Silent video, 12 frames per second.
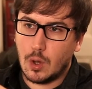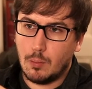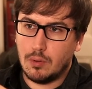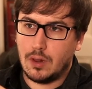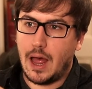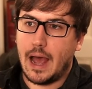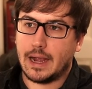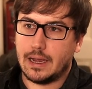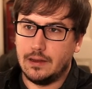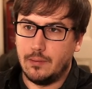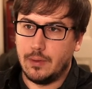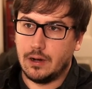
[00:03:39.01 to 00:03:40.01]
black
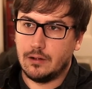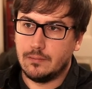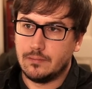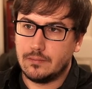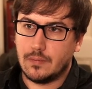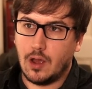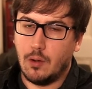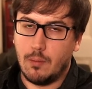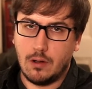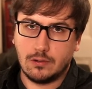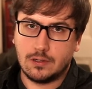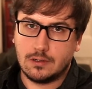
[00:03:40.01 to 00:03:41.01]
in the middle,
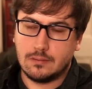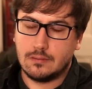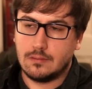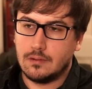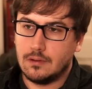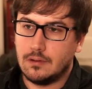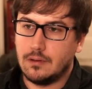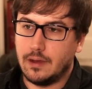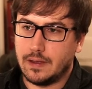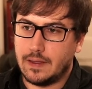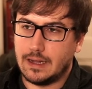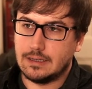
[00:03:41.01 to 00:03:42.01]
almost.
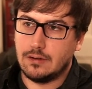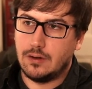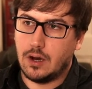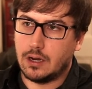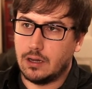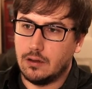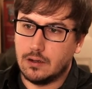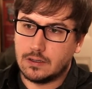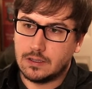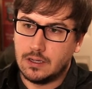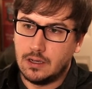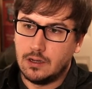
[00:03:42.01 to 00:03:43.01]
Like that's how dark it
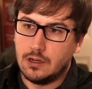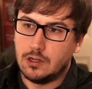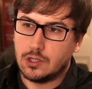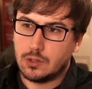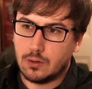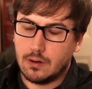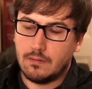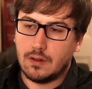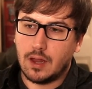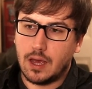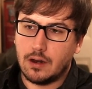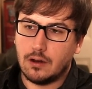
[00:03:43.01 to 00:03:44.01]
looks. Sort of
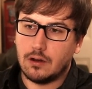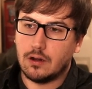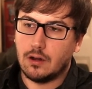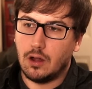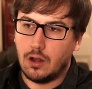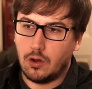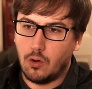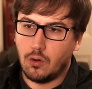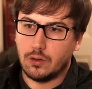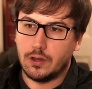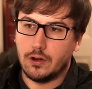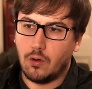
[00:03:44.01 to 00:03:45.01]
lighter
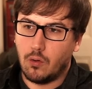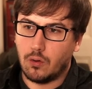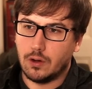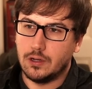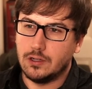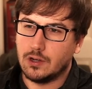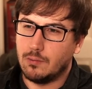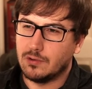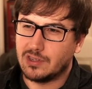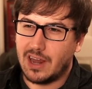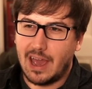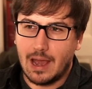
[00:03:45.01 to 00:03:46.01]
golden orange,
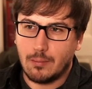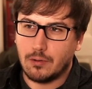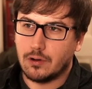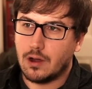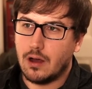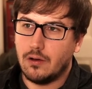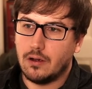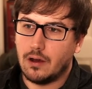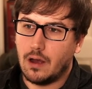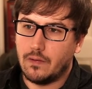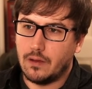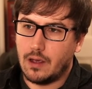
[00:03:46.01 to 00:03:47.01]
almost amber color
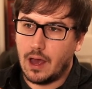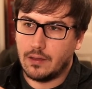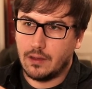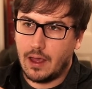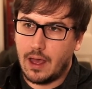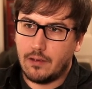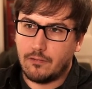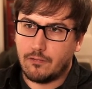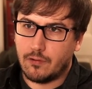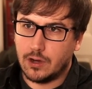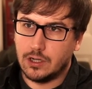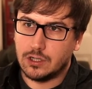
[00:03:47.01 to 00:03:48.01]
on the on the
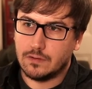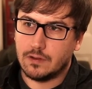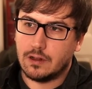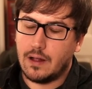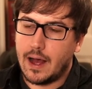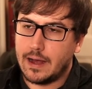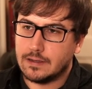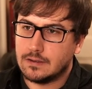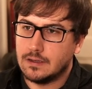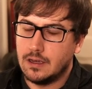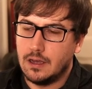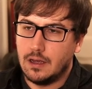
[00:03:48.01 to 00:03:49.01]
fringe of the
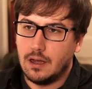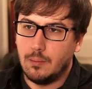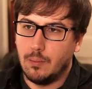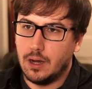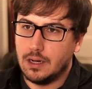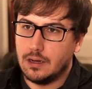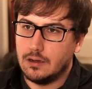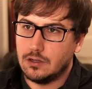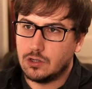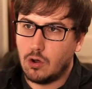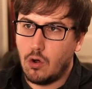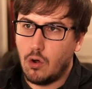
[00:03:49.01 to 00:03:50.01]
glass, but
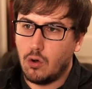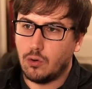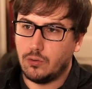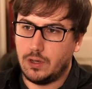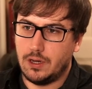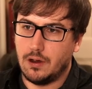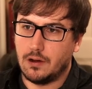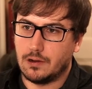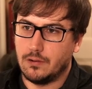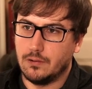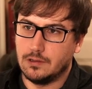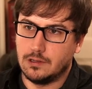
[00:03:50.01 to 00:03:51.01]
totally dark
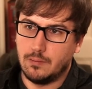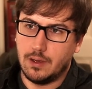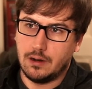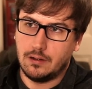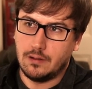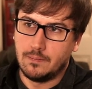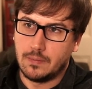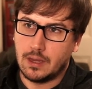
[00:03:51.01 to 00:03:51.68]
towards the middle,